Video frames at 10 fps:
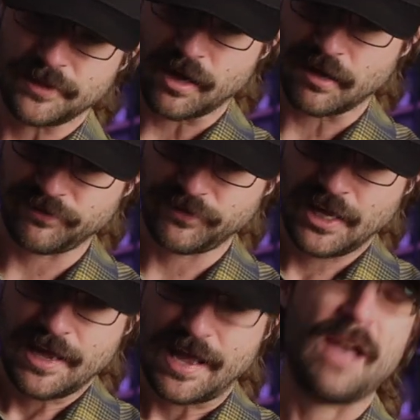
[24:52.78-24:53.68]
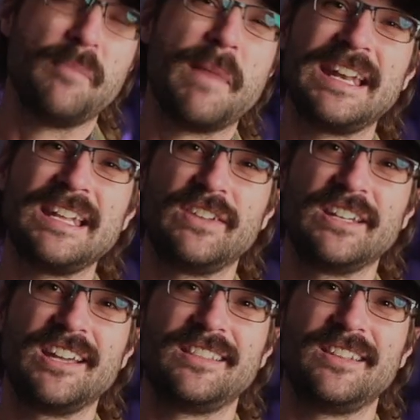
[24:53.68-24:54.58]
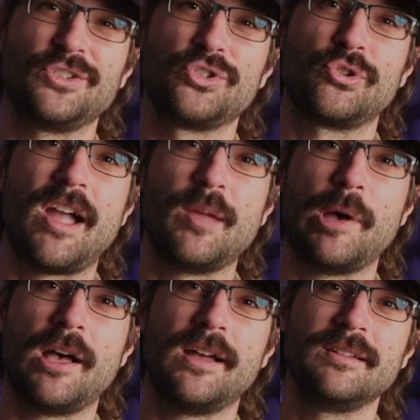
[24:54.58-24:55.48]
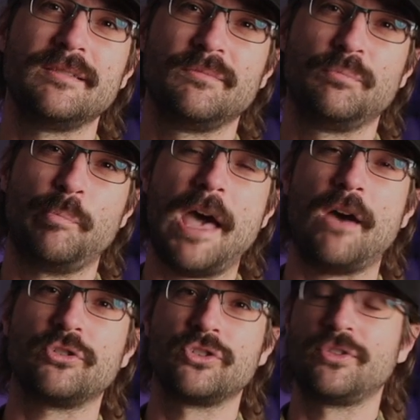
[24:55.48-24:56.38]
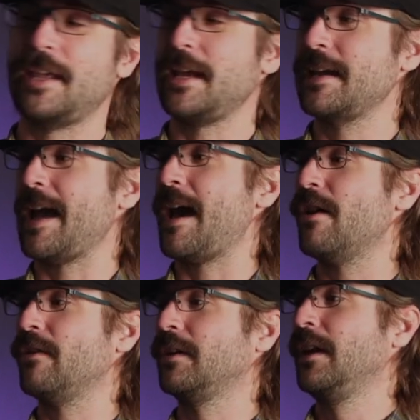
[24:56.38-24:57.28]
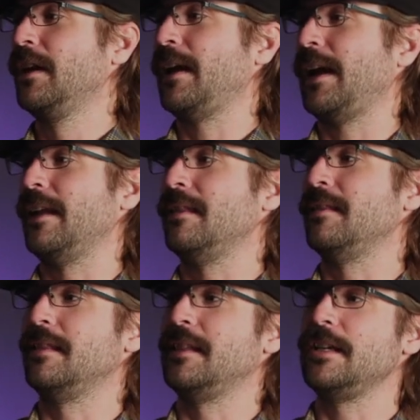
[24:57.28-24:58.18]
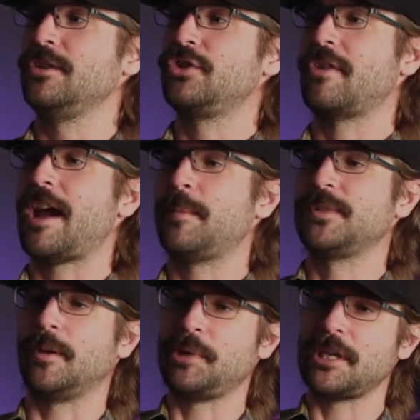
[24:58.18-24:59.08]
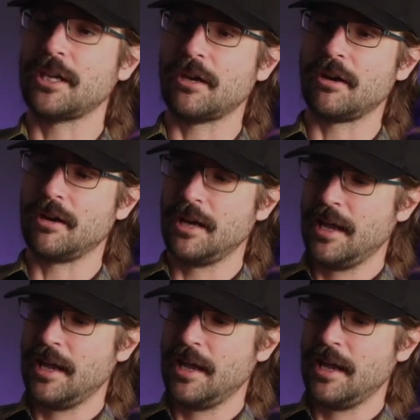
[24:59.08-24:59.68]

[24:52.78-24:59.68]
off. I might even cut this tripod pouch thing out and these straps up here.